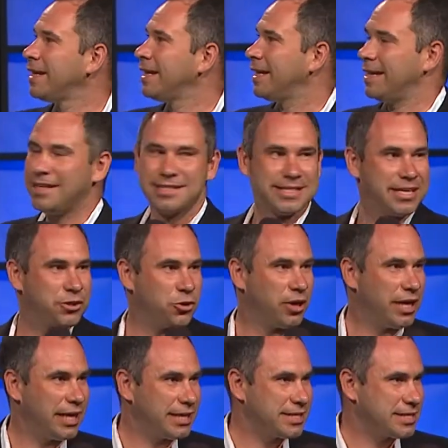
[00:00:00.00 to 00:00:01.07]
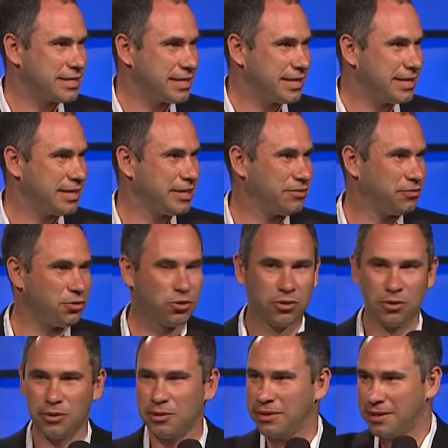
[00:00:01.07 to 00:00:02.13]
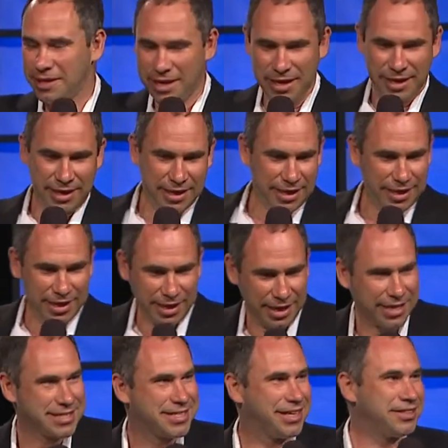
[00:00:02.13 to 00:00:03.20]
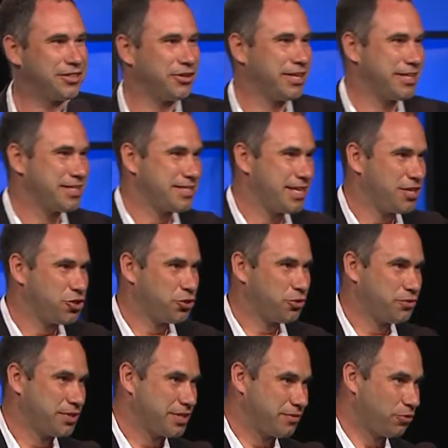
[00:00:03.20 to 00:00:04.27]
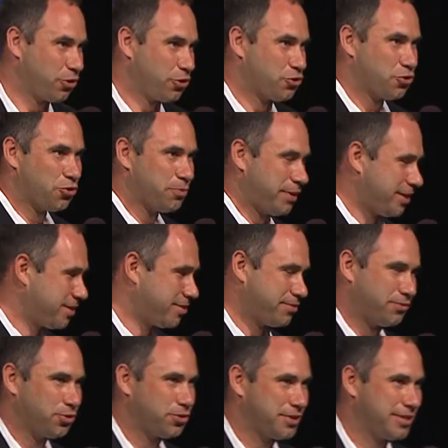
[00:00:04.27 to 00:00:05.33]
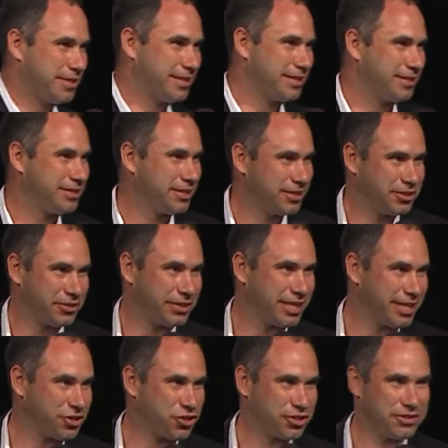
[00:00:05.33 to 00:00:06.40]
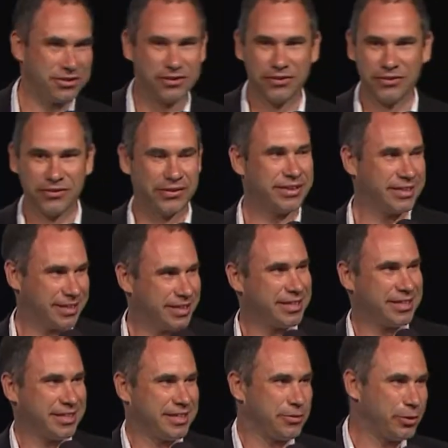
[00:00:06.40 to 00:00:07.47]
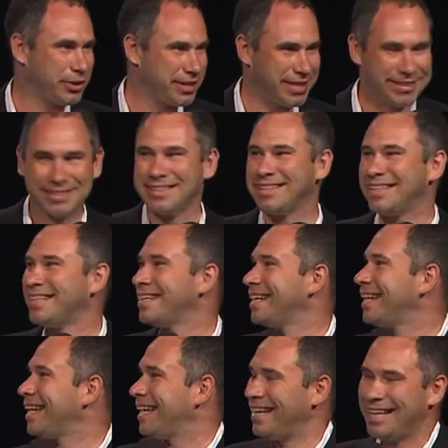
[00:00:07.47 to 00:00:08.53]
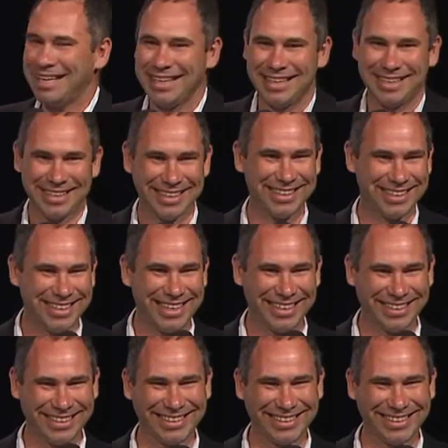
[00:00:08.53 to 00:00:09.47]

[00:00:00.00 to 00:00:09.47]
And thank you, Alex, for excellent organization of this workshop and so for the introduction. Well done. Yeah.